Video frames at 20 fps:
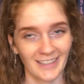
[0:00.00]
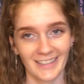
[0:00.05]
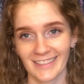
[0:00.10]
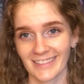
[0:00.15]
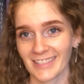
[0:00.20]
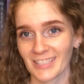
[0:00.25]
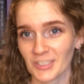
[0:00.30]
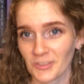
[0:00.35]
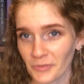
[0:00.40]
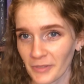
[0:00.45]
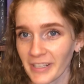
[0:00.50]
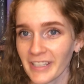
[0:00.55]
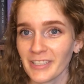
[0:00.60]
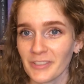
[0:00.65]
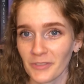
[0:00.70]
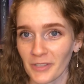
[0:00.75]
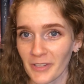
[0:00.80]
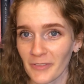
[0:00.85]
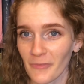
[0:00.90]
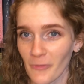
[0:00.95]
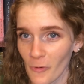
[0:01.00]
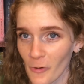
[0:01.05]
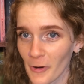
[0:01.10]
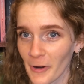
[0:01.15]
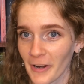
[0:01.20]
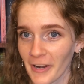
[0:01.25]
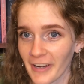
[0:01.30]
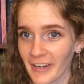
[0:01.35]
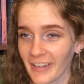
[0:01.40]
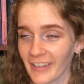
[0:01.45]
The
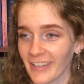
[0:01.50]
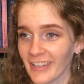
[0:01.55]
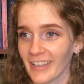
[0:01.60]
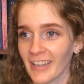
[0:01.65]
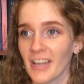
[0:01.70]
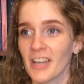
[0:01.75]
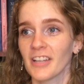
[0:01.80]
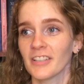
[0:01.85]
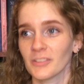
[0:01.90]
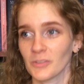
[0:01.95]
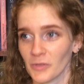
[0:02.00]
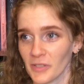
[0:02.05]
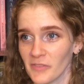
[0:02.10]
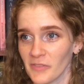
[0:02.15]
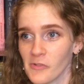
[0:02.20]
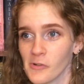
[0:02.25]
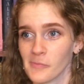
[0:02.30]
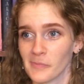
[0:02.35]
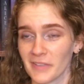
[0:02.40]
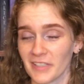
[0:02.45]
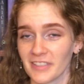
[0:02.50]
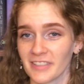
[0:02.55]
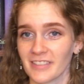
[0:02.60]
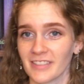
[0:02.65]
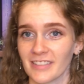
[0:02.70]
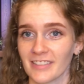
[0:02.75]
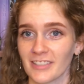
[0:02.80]
24 books